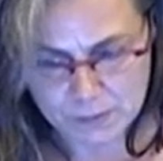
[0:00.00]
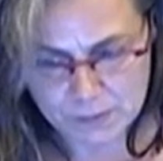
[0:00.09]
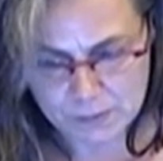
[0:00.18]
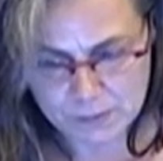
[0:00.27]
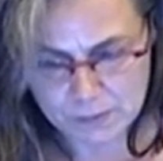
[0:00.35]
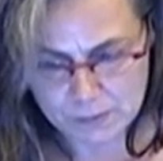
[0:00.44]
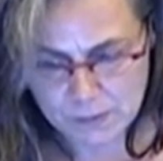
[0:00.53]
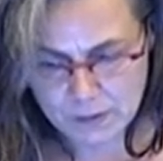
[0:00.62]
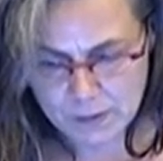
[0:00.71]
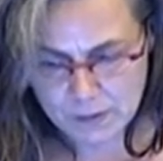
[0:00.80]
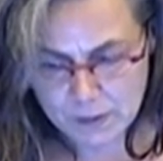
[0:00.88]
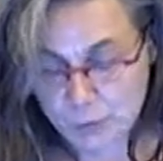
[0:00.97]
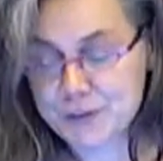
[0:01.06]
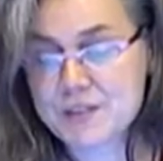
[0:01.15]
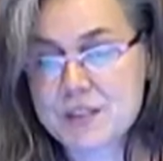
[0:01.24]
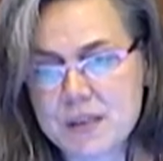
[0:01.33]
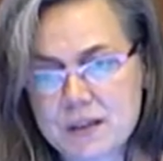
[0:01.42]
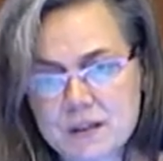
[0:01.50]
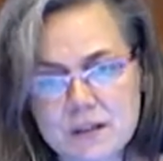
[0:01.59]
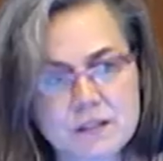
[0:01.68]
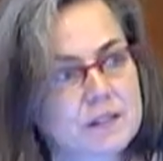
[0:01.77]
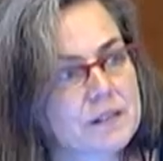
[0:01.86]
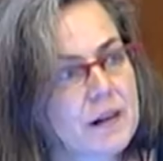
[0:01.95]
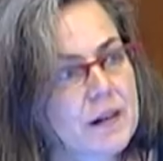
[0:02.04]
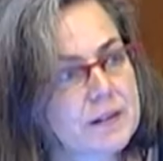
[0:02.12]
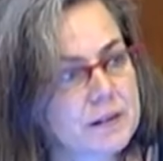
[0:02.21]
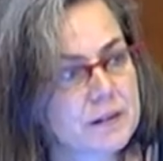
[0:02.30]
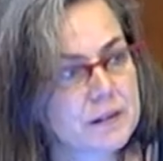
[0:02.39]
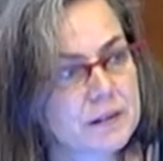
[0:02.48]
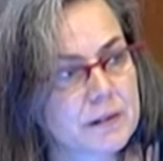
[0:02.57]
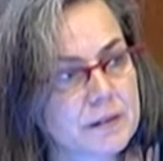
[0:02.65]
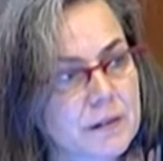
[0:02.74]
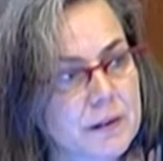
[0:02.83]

uh, questioning society and, the,